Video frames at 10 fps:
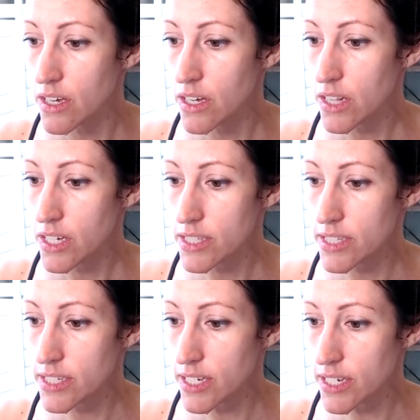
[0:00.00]
let's
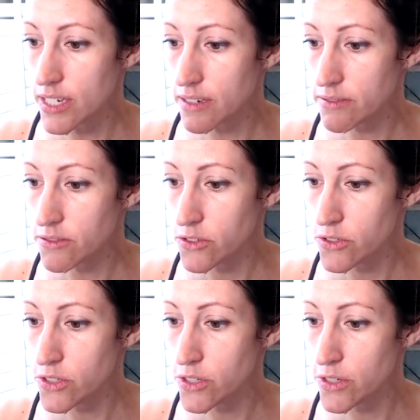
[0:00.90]
see.
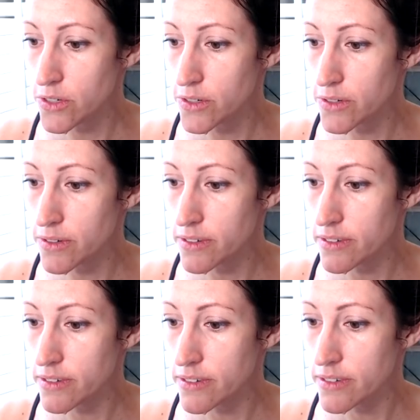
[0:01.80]
Do
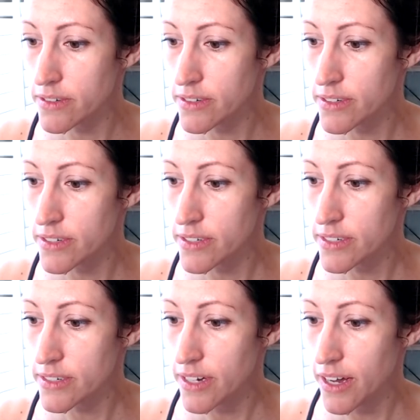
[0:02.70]

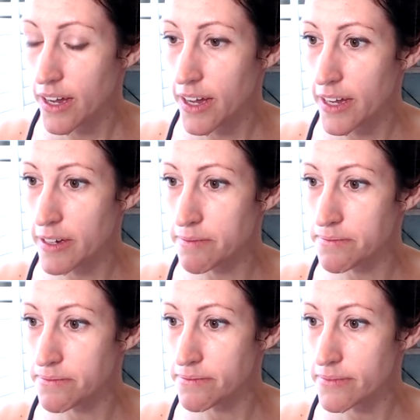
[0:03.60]

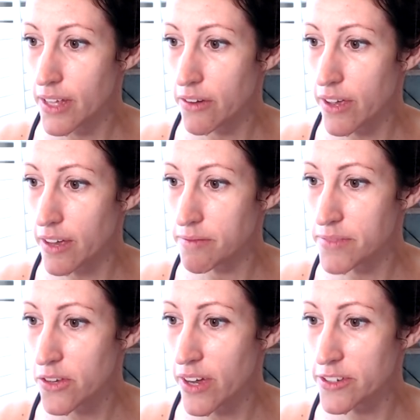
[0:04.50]
um, okay.
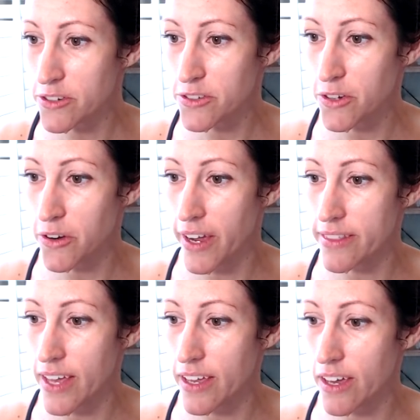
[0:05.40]
You guys are so great.
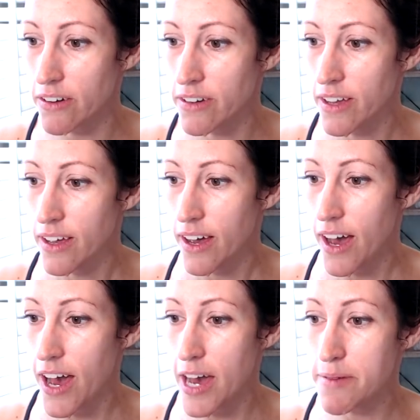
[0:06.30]
Thank you.
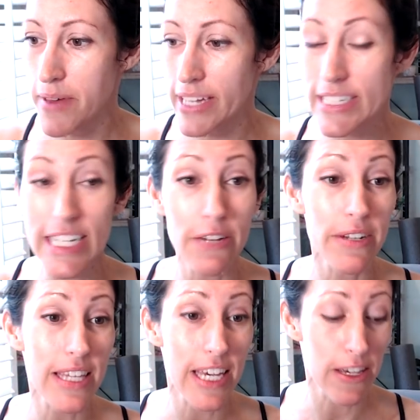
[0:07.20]
Um, and
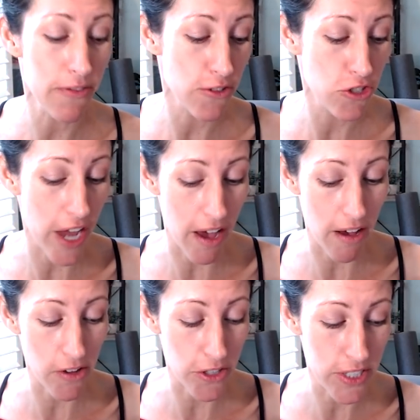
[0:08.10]
T-Relief
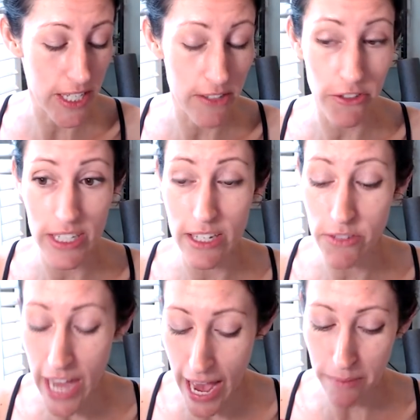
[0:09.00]
gel or T-Relief
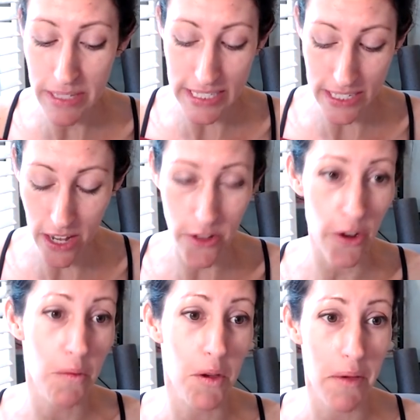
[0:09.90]
tabs. That's another
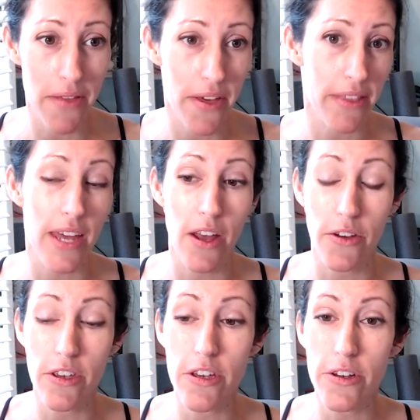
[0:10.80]
homeopathic that I'll
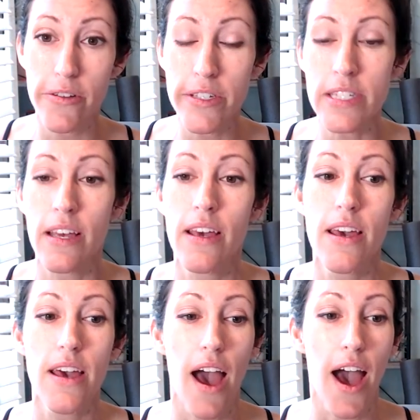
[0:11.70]
use.
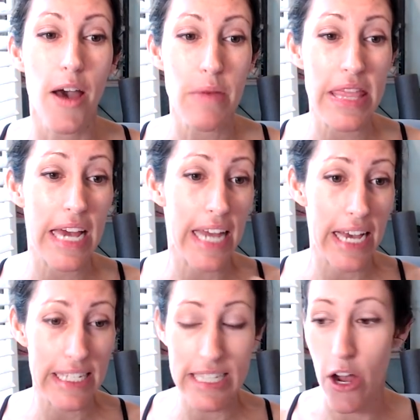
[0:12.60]
Um, and that
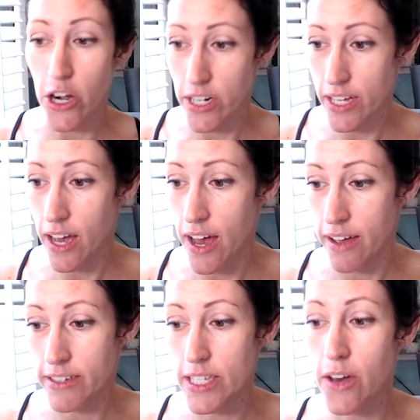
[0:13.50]
has the
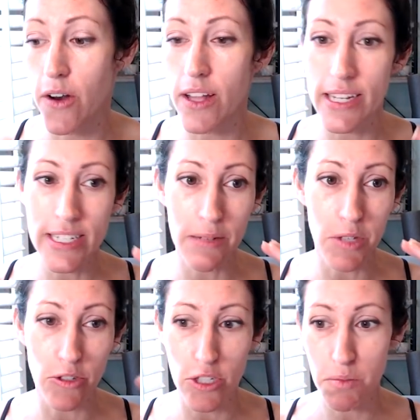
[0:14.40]
arnica. So a lot of times
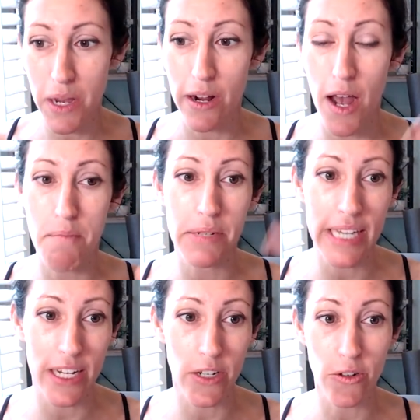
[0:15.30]
I'll just pair up
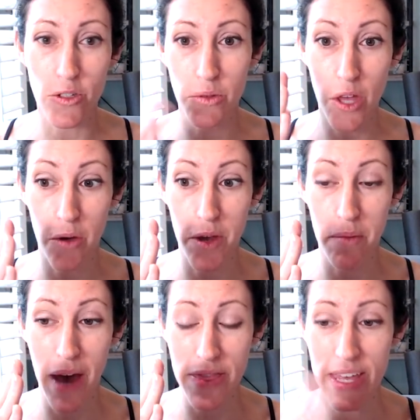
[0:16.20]
botanicals with
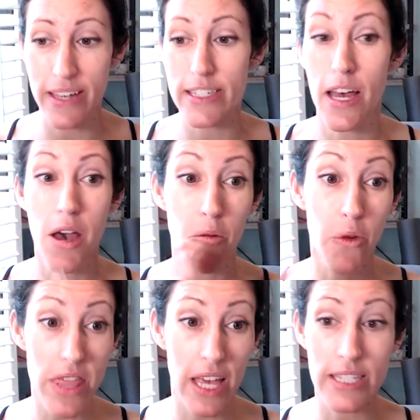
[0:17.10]
homeopathics
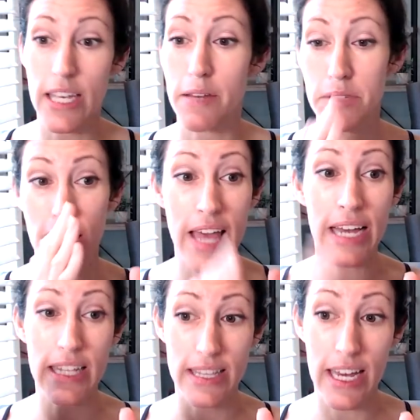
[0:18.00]
with enzymes, and
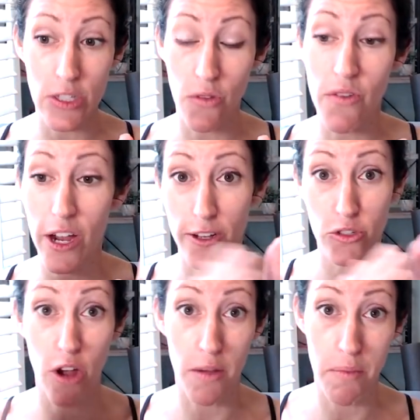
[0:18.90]
that that's a very
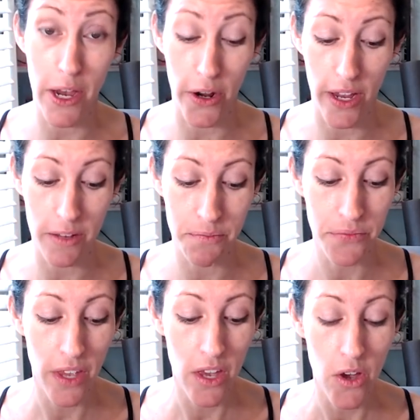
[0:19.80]
strong pairing.
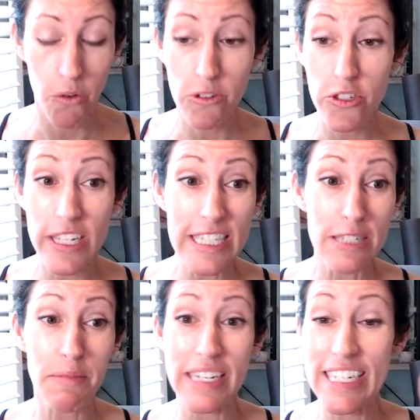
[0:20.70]
Which leads
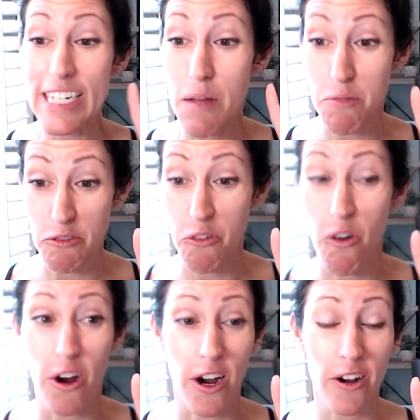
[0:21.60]
me to number
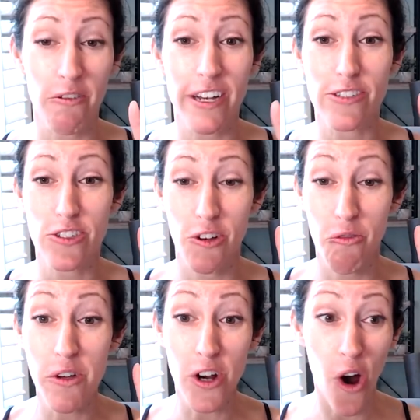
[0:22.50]
four, which
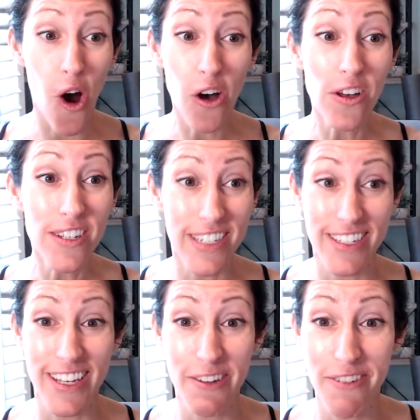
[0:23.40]
we're all
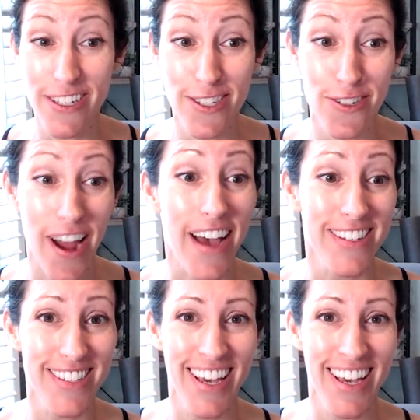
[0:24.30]
dealing with stress.